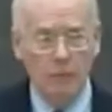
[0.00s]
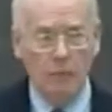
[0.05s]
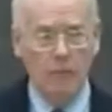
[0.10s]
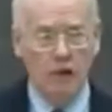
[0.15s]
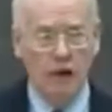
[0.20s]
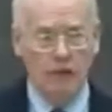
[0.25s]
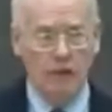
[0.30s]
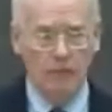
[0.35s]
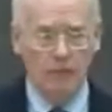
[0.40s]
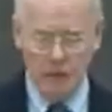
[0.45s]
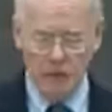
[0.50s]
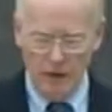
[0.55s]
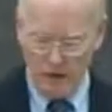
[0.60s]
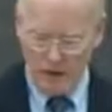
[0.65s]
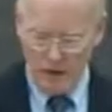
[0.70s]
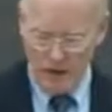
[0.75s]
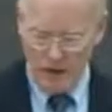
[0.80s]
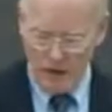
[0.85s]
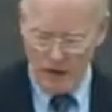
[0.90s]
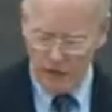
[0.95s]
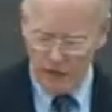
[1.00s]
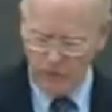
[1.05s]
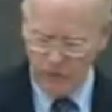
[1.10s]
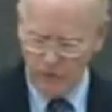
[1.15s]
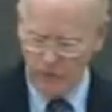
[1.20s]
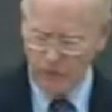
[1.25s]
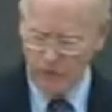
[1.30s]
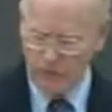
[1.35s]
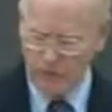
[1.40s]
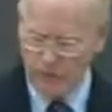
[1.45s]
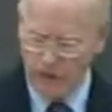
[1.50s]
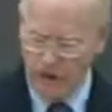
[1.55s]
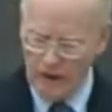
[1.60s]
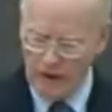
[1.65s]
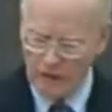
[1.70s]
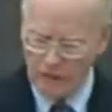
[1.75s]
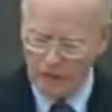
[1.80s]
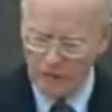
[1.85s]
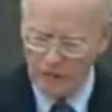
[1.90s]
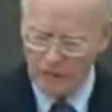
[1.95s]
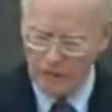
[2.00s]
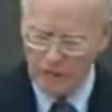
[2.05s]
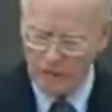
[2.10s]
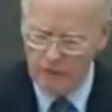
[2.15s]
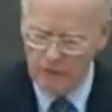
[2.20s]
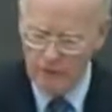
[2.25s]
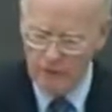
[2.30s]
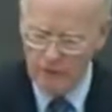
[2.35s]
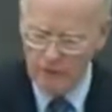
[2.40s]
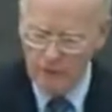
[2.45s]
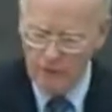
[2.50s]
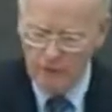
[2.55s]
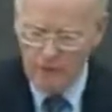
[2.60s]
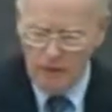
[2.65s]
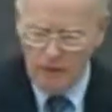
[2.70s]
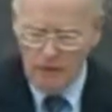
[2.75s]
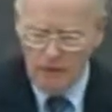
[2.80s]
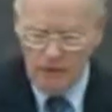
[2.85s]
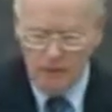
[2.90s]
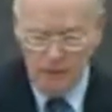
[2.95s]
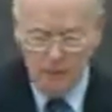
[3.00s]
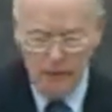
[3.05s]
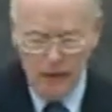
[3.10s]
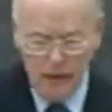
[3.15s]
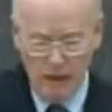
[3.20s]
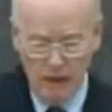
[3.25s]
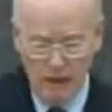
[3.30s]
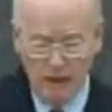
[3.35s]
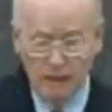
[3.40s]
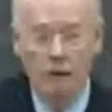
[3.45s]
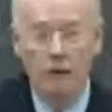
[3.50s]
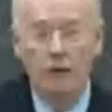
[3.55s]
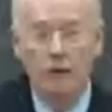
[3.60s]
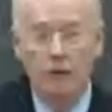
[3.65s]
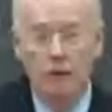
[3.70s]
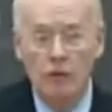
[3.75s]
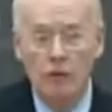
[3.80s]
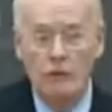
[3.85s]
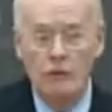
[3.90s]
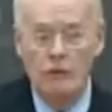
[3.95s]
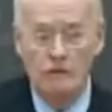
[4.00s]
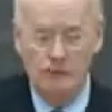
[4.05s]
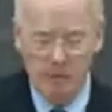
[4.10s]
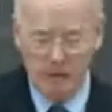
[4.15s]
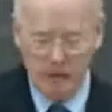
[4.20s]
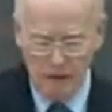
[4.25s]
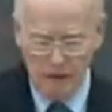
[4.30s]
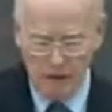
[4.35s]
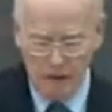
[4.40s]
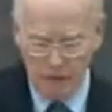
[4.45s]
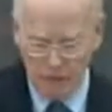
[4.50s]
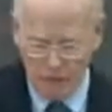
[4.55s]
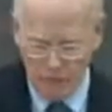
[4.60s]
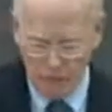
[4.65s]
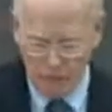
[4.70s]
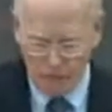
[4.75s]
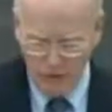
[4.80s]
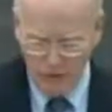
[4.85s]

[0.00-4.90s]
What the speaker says: Besides being a rousing success in obtaining increased spending for